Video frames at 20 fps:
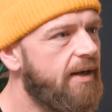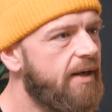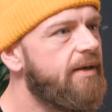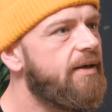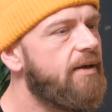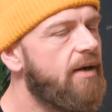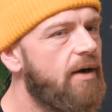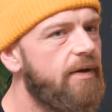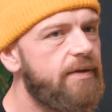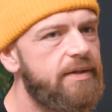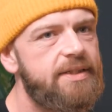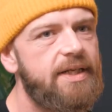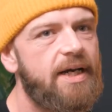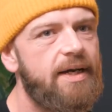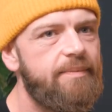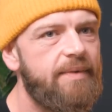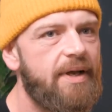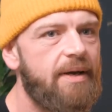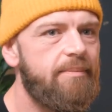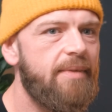And a lot of the
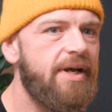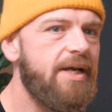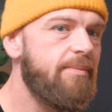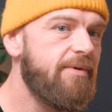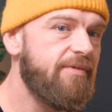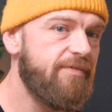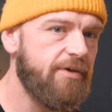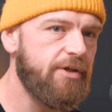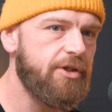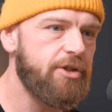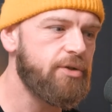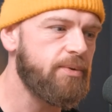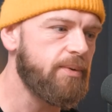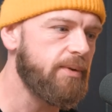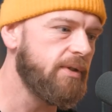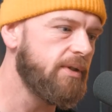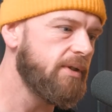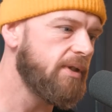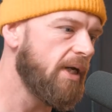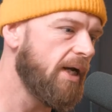time that may be
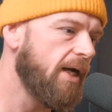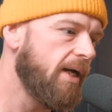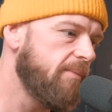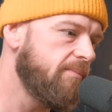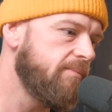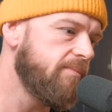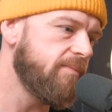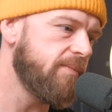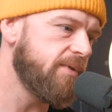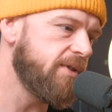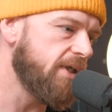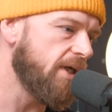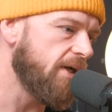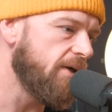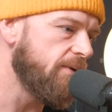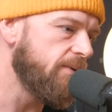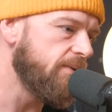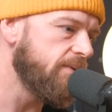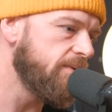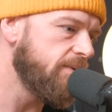virtual.
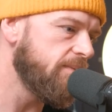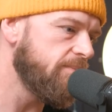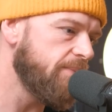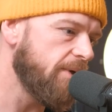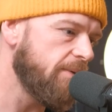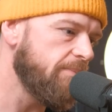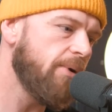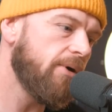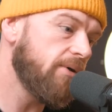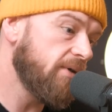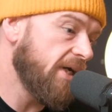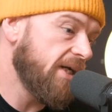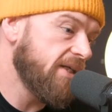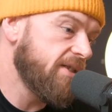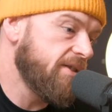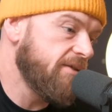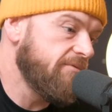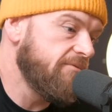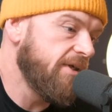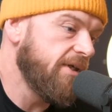But
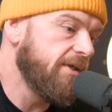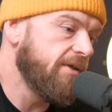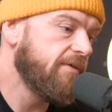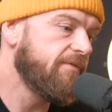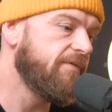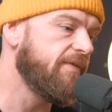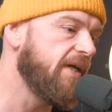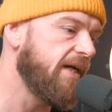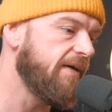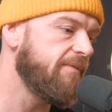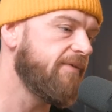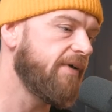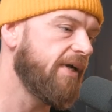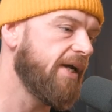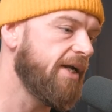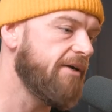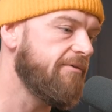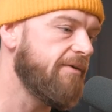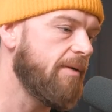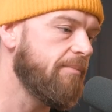podcasts are really good for that, for
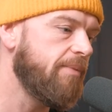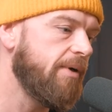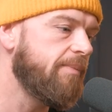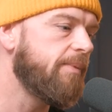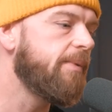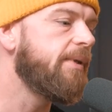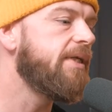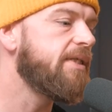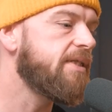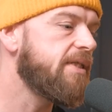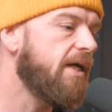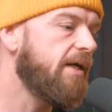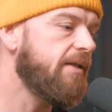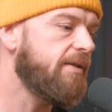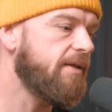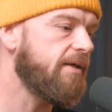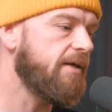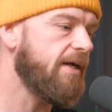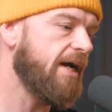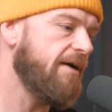getting around people. And it's like
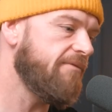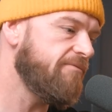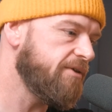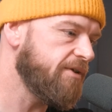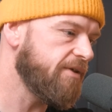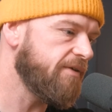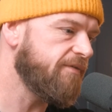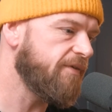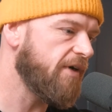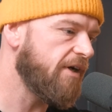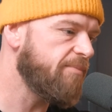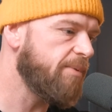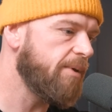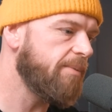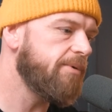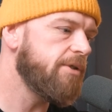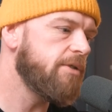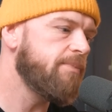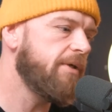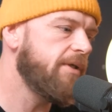the average of the 5
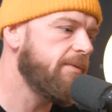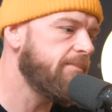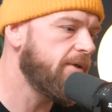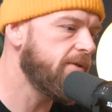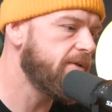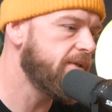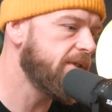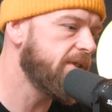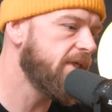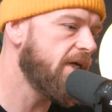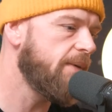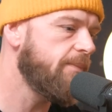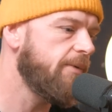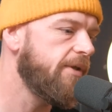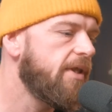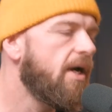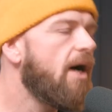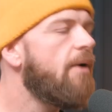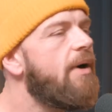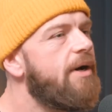people you spend most of your time
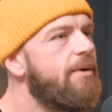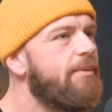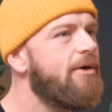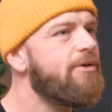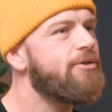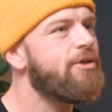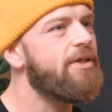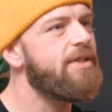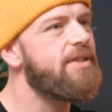with. Oh, I know what I was going